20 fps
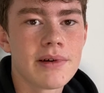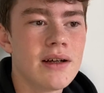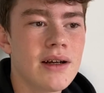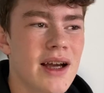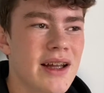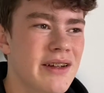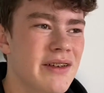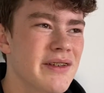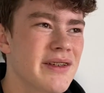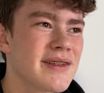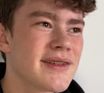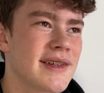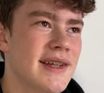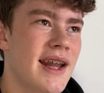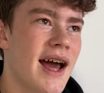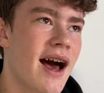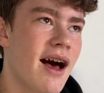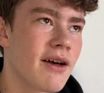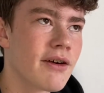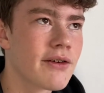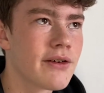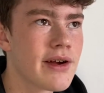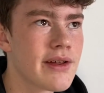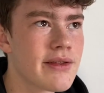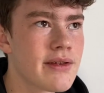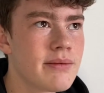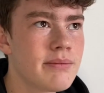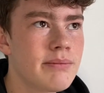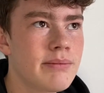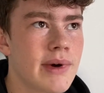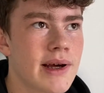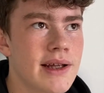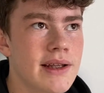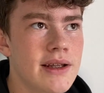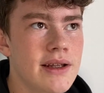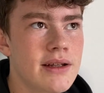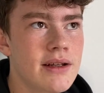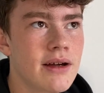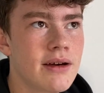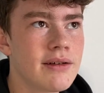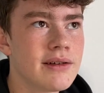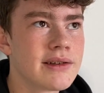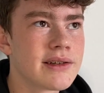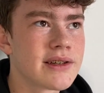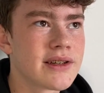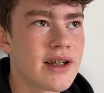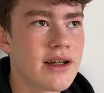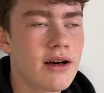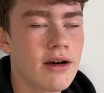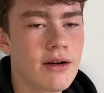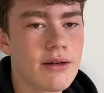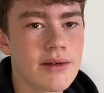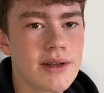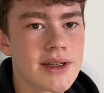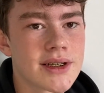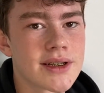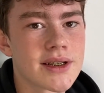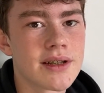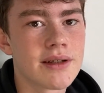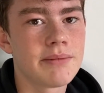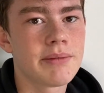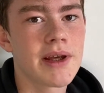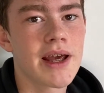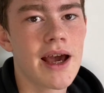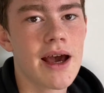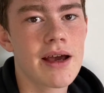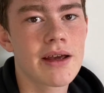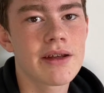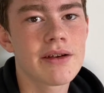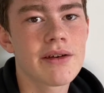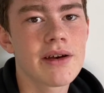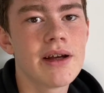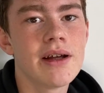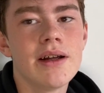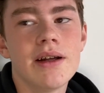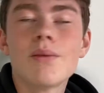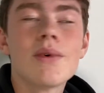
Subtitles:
I know there's an algorithm, but you know, it's not always gonna be accurate.